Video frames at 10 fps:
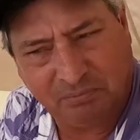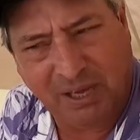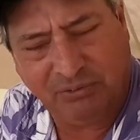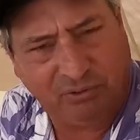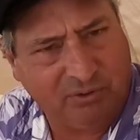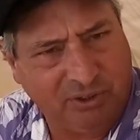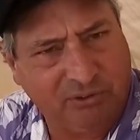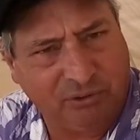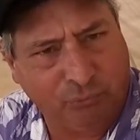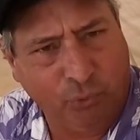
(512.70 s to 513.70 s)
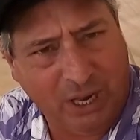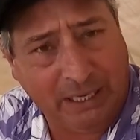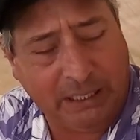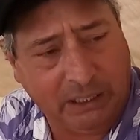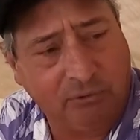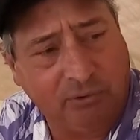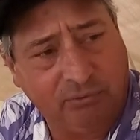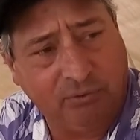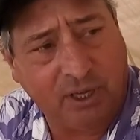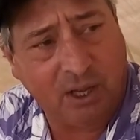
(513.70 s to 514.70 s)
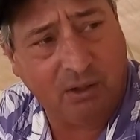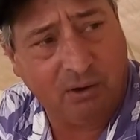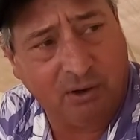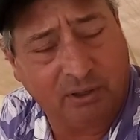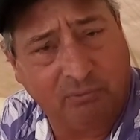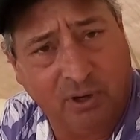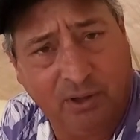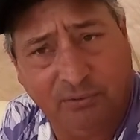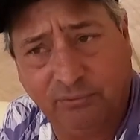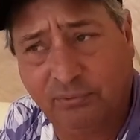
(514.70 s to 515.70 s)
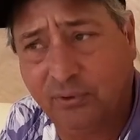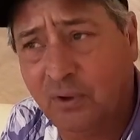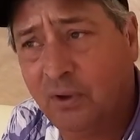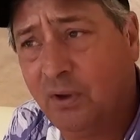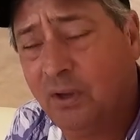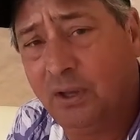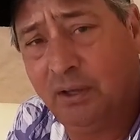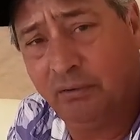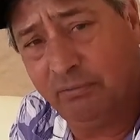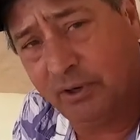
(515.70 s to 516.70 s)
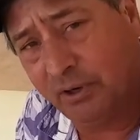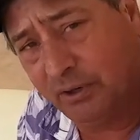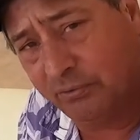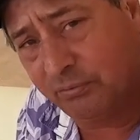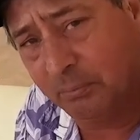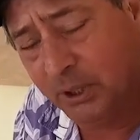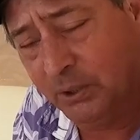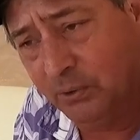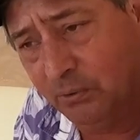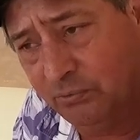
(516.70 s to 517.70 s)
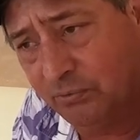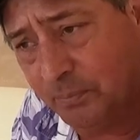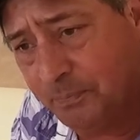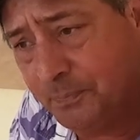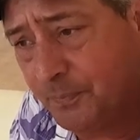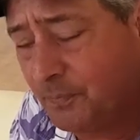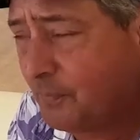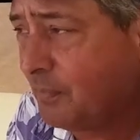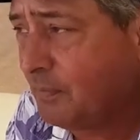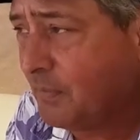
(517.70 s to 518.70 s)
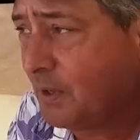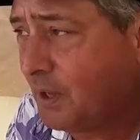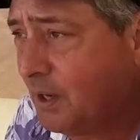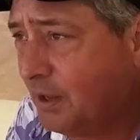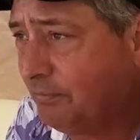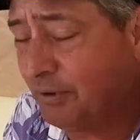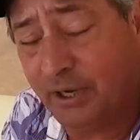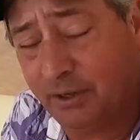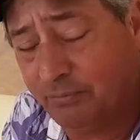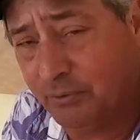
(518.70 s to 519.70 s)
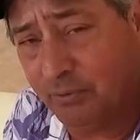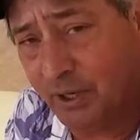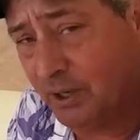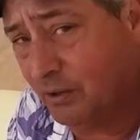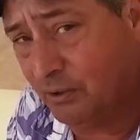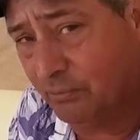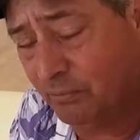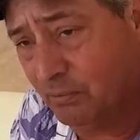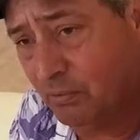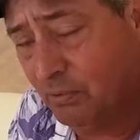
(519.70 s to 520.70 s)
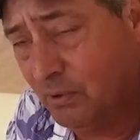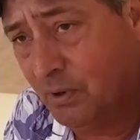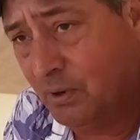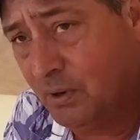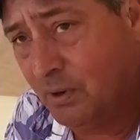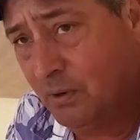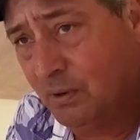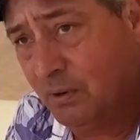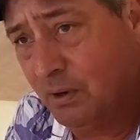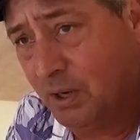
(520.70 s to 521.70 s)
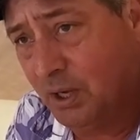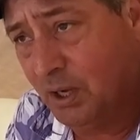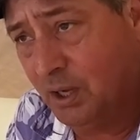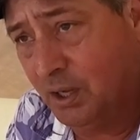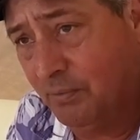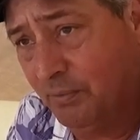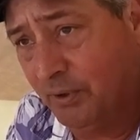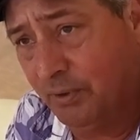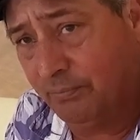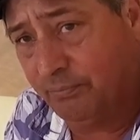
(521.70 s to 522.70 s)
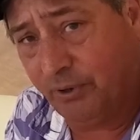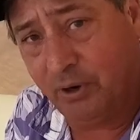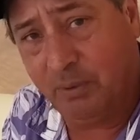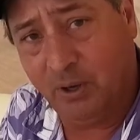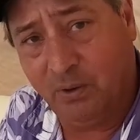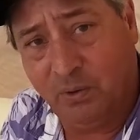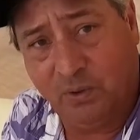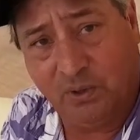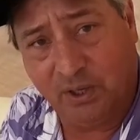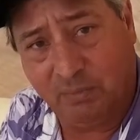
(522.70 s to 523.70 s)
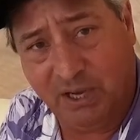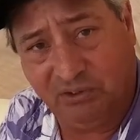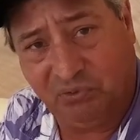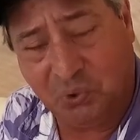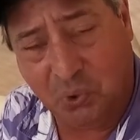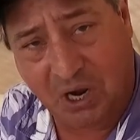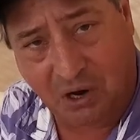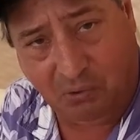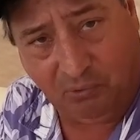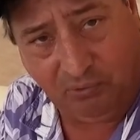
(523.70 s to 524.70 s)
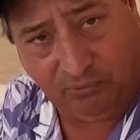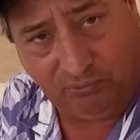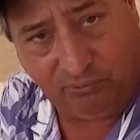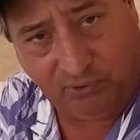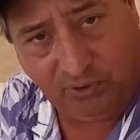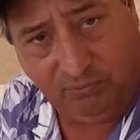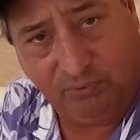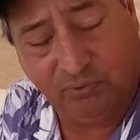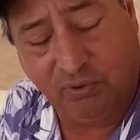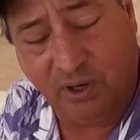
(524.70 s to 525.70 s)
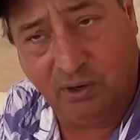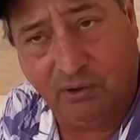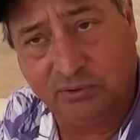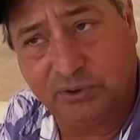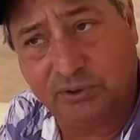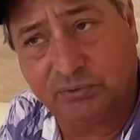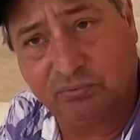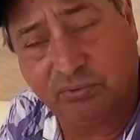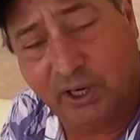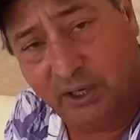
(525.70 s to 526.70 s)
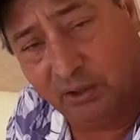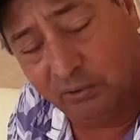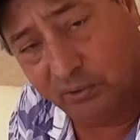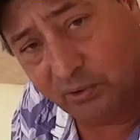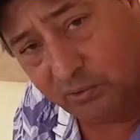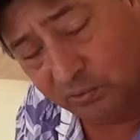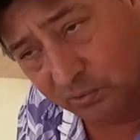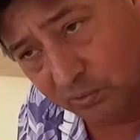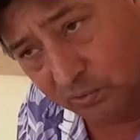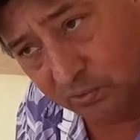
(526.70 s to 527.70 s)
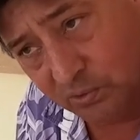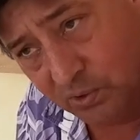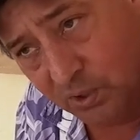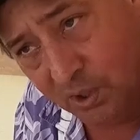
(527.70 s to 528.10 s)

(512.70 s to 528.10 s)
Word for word: basically just running it to see how long it runs in the various modes. And I found if you run it on uh, the turbo, you get about two hours. If you run it on just regular cool,